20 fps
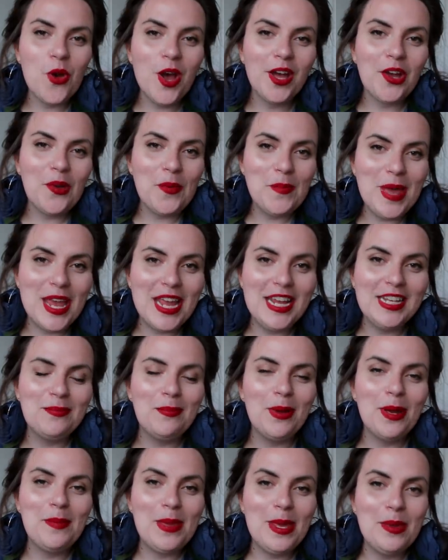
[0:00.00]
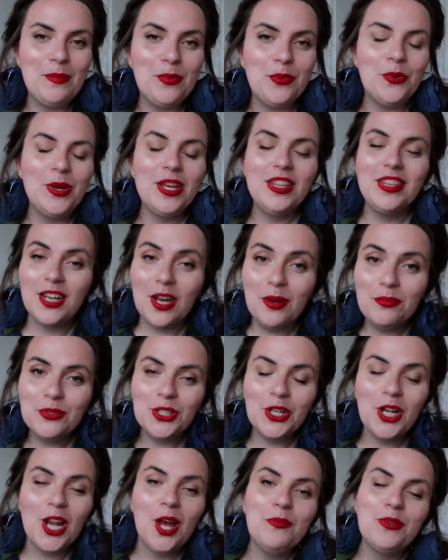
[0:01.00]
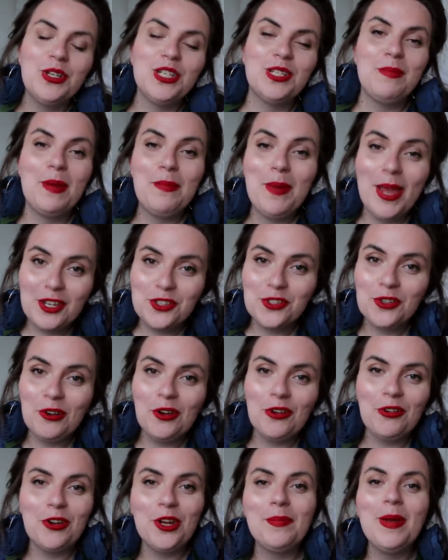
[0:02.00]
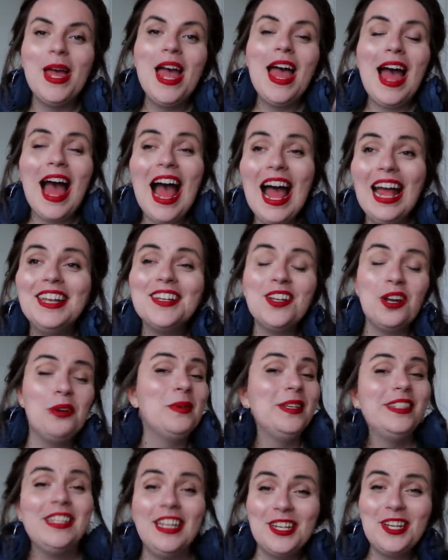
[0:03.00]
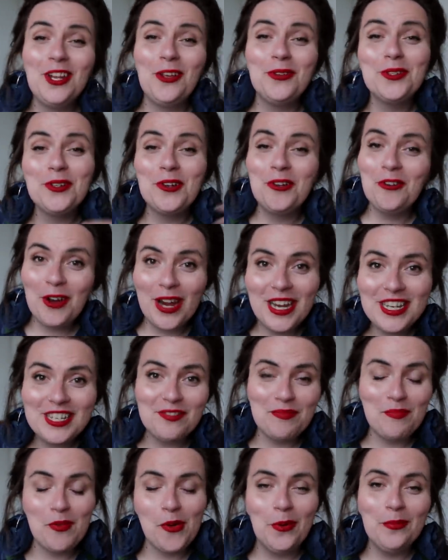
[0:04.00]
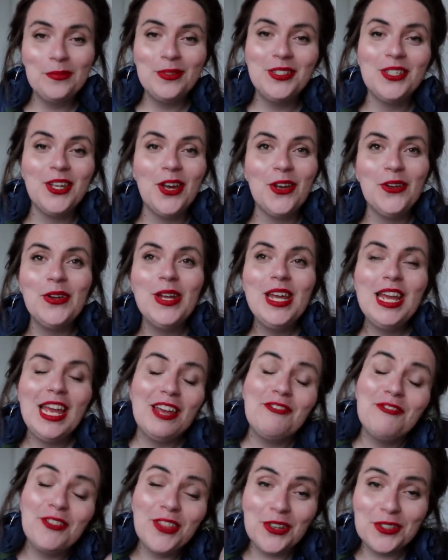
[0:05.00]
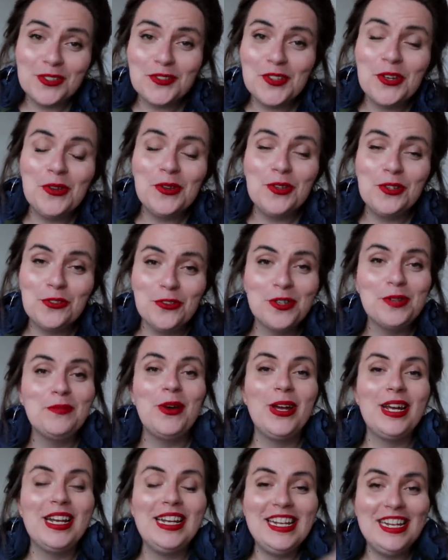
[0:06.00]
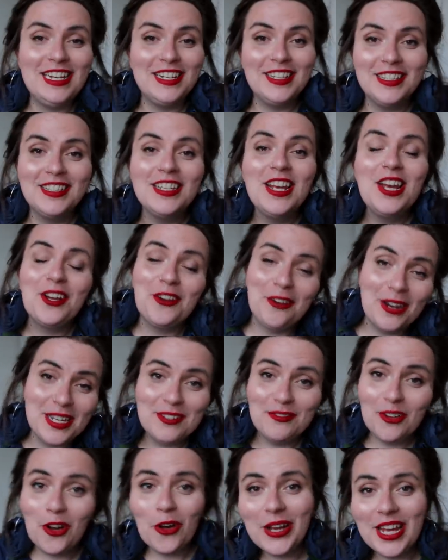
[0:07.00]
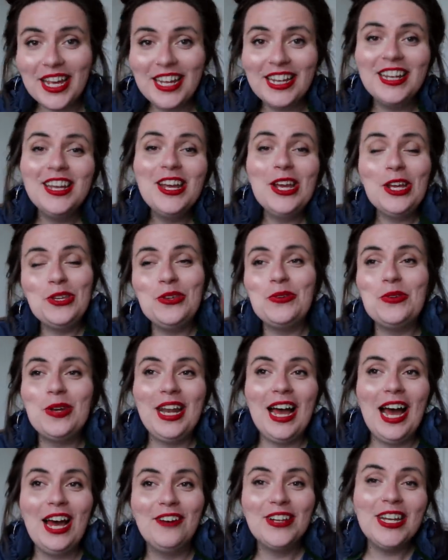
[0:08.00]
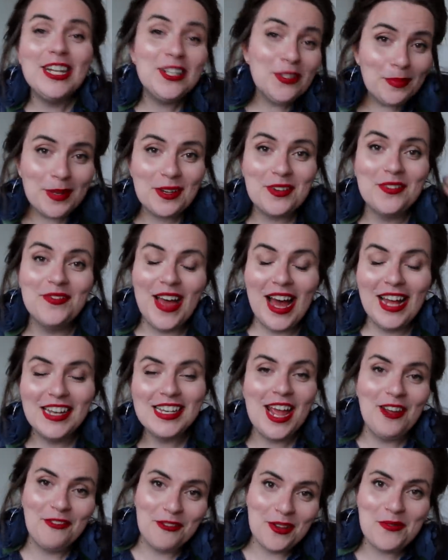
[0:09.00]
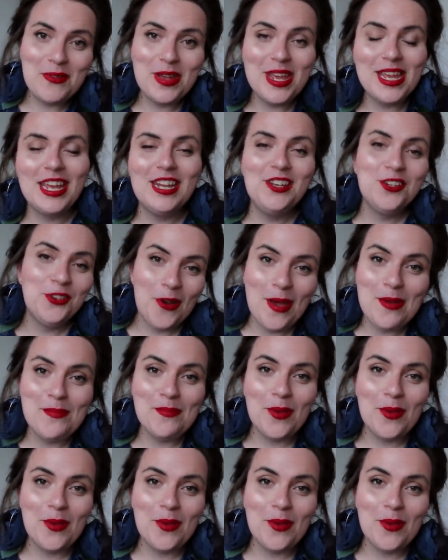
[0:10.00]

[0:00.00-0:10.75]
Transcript: work made by people in the Gumption Club, which is my Patreon group, and I'll be sending you some creative prompts. So if, for those of you who enjoyed my Lena's creative lock-in, you can have a little bit of that every week into your